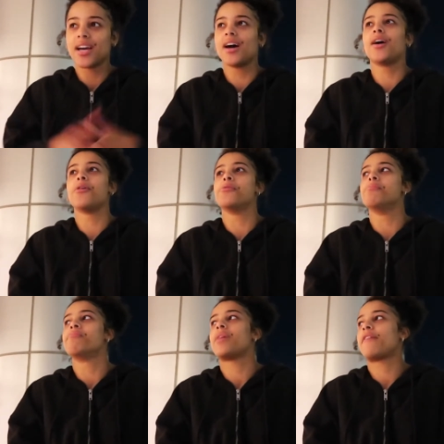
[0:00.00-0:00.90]

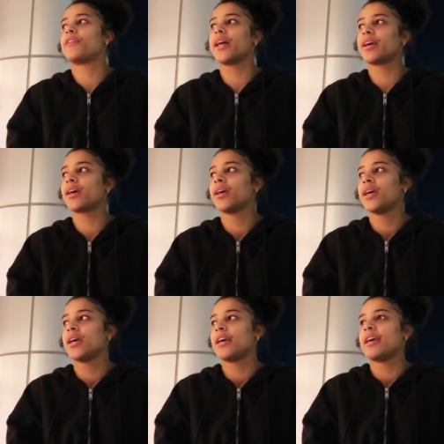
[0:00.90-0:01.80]
I feel like
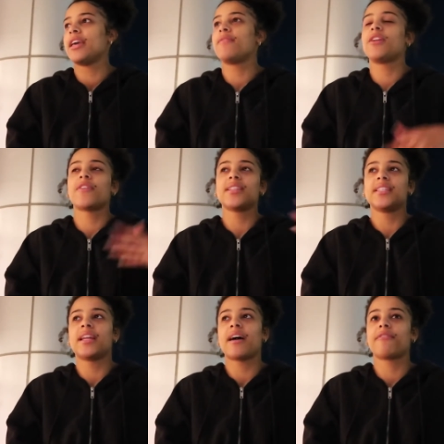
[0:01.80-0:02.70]
even if I
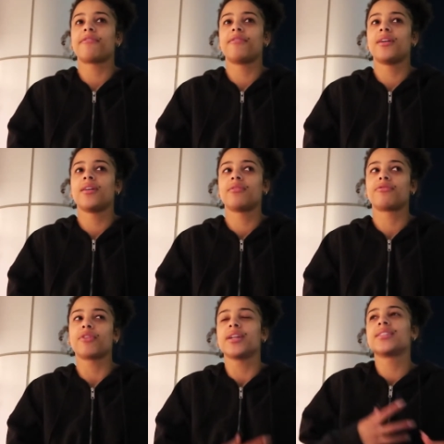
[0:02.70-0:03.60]
did have
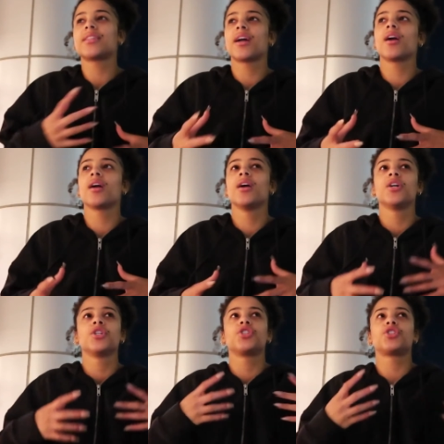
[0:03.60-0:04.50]
friends there,
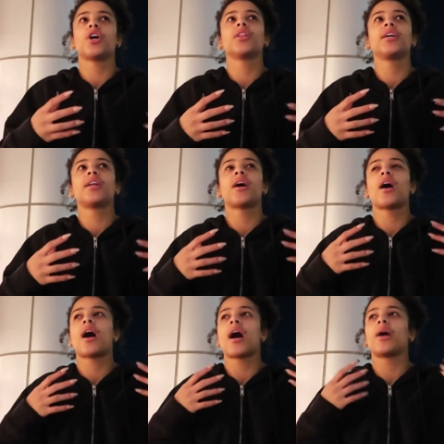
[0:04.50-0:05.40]
Charlotte,
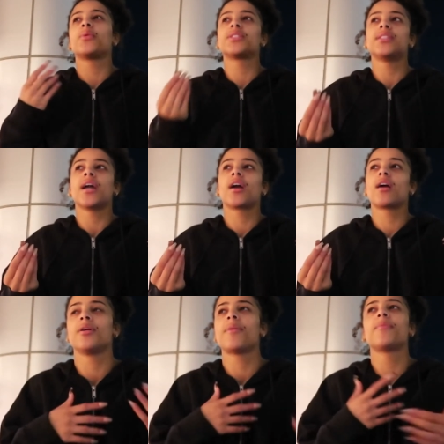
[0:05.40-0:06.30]
I was
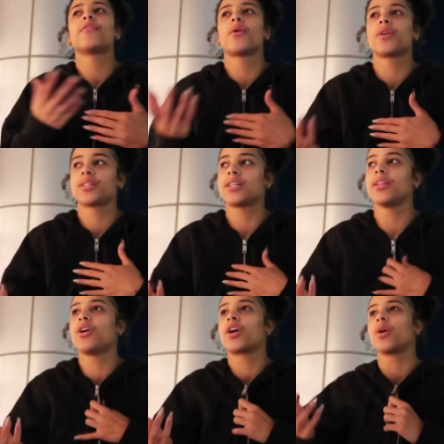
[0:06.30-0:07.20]
there, and maybe if I would have
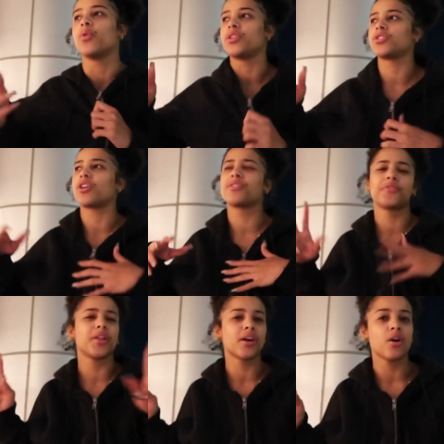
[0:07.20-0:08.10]
stayed longer, it would have started to
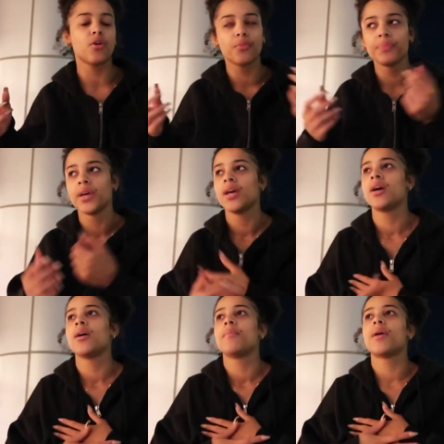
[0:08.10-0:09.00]
feel like home,
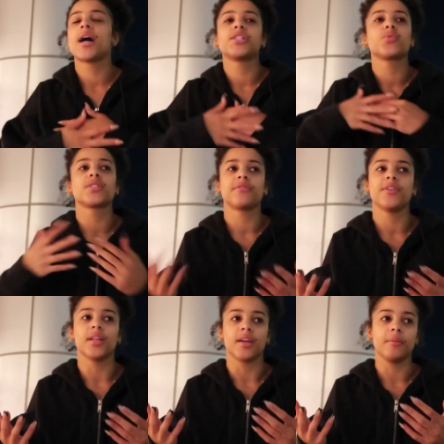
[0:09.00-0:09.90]
but I just wasn't
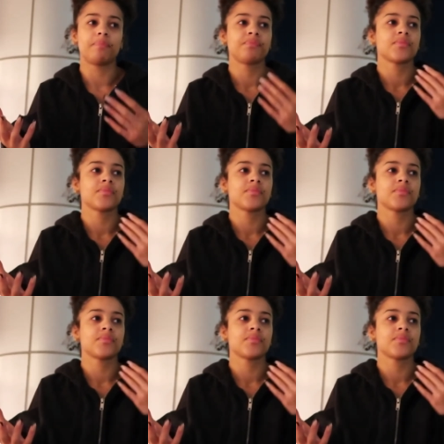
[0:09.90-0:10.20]
feeling it.